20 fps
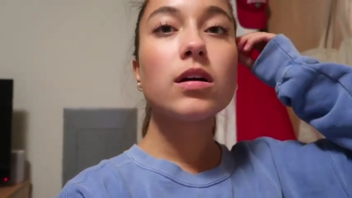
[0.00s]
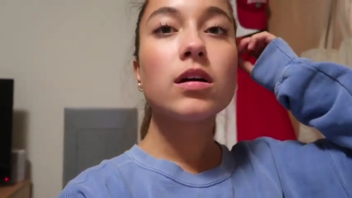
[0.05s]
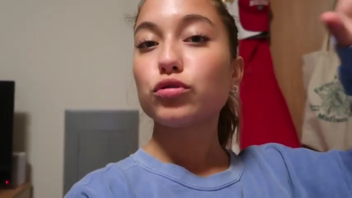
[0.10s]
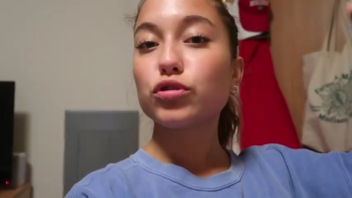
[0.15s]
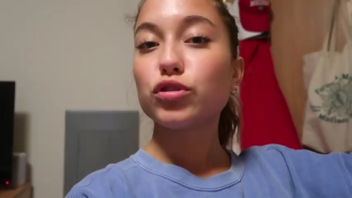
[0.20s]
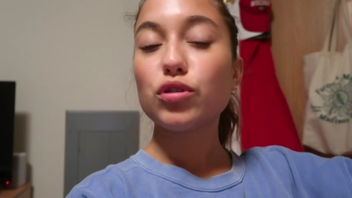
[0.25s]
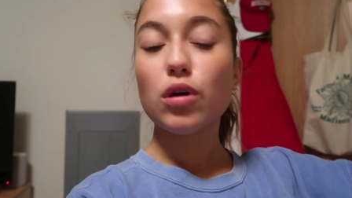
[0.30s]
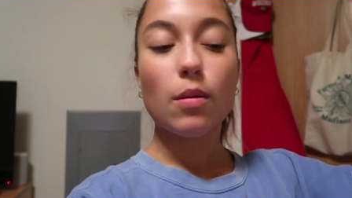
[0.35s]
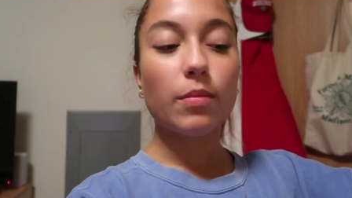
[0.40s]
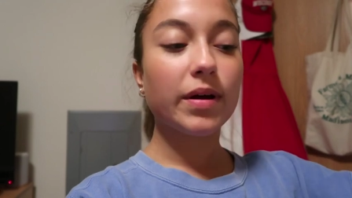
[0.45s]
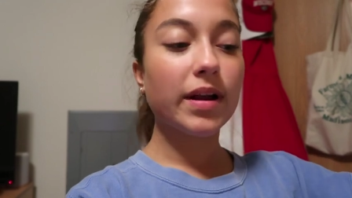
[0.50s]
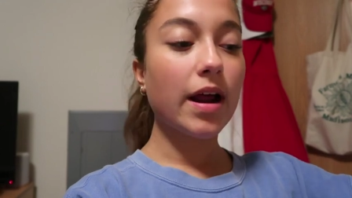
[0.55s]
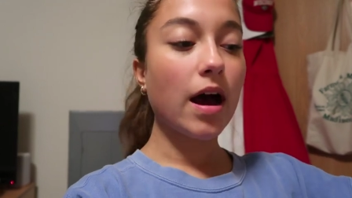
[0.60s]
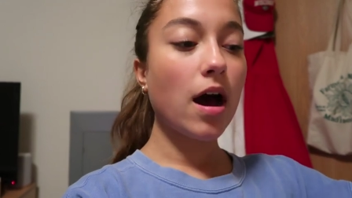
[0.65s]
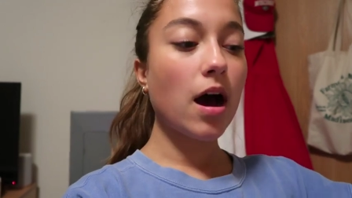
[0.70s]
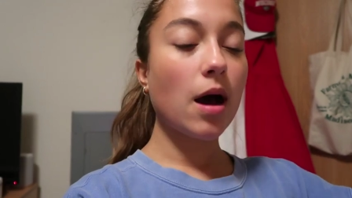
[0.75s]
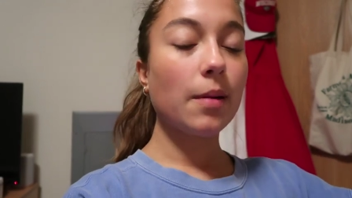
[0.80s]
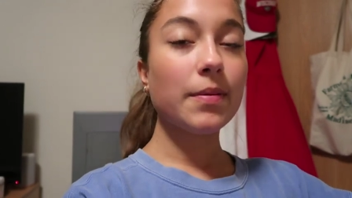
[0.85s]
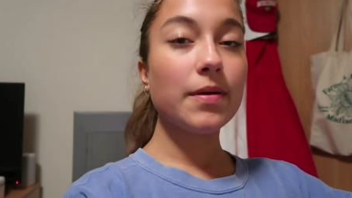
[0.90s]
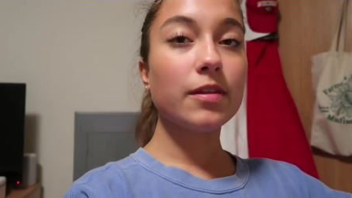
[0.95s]
so I'm gonna
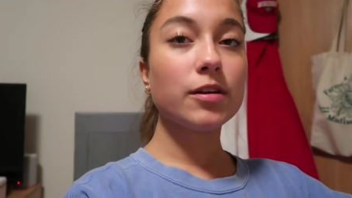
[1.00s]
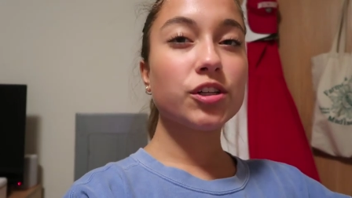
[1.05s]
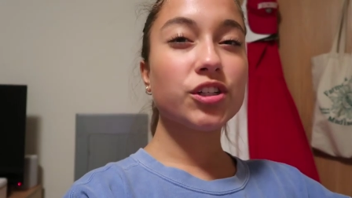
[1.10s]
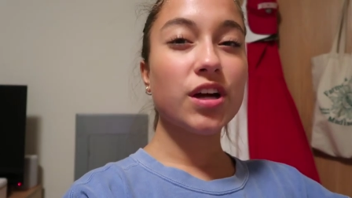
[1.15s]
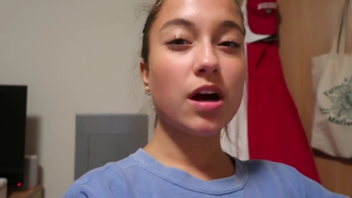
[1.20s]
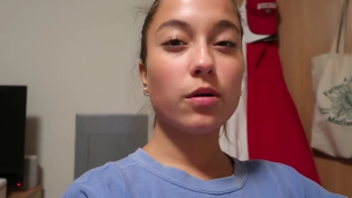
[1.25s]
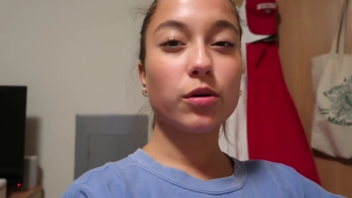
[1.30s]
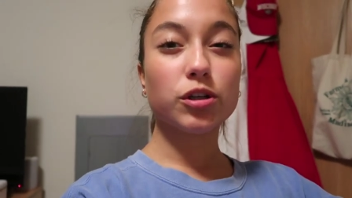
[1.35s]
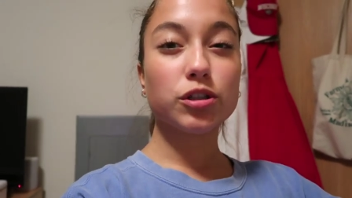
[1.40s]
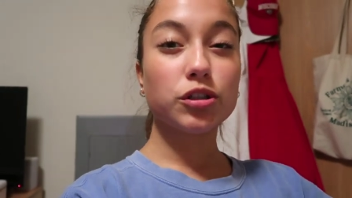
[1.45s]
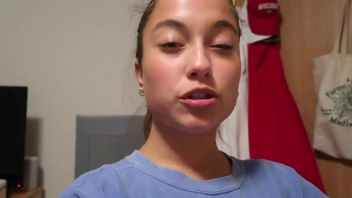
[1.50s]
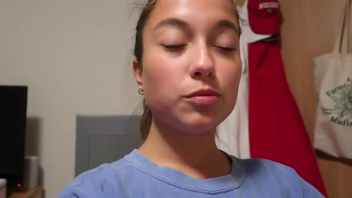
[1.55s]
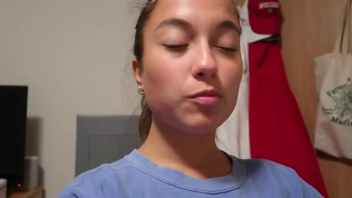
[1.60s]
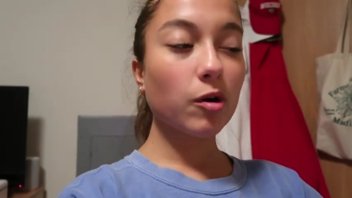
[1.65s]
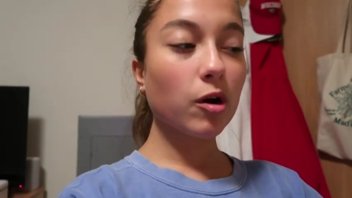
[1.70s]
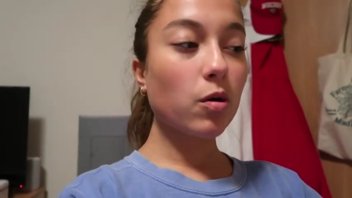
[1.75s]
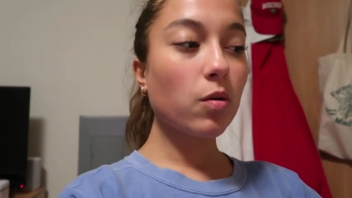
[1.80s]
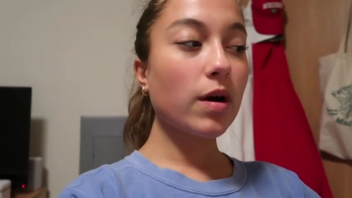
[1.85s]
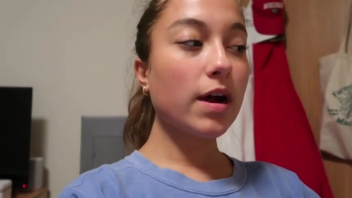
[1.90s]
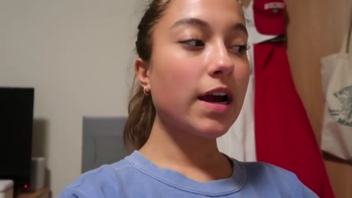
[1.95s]
hop in the shower
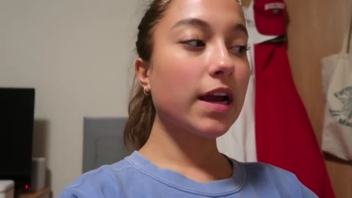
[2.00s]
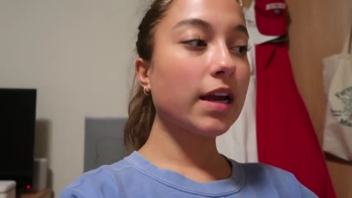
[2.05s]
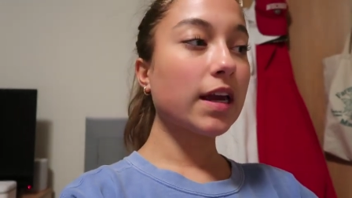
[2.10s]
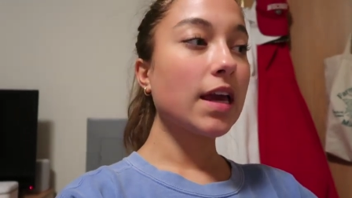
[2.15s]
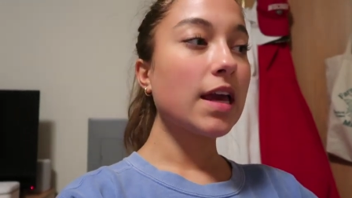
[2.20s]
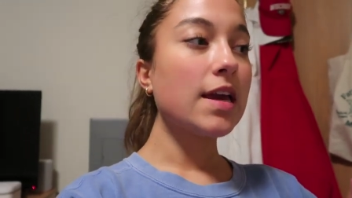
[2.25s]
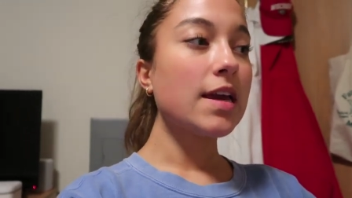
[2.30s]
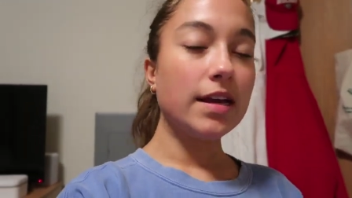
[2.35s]
super quick,